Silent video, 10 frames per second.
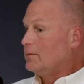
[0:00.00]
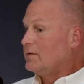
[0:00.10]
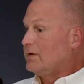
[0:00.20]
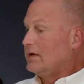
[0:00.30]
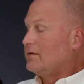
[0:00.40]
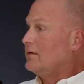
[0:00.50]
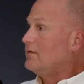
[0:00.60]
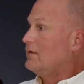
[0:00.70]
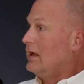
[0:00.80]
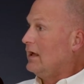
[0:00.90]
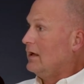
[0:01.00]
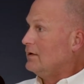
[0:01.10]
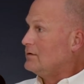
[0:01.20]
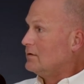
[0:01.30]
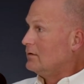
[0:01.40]
sets the
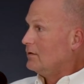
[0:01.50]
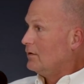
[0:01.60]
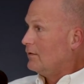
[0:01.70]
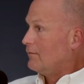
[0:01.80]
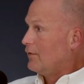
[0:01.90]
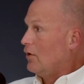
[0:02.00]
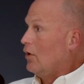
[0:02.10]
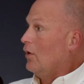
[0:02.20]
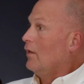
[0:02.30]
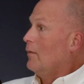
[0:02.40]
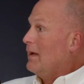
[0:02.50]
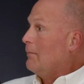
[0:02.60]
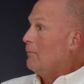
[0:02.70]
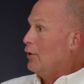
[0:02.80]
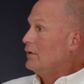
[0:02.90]
stage for all the
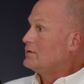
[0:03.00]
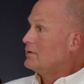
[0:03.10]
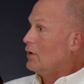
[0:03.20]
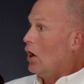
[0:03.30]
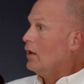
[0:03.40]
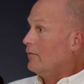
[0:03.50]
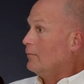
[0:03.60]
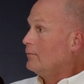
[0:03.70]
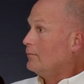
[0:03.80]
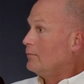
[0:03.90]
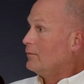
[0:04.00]
members, all of them,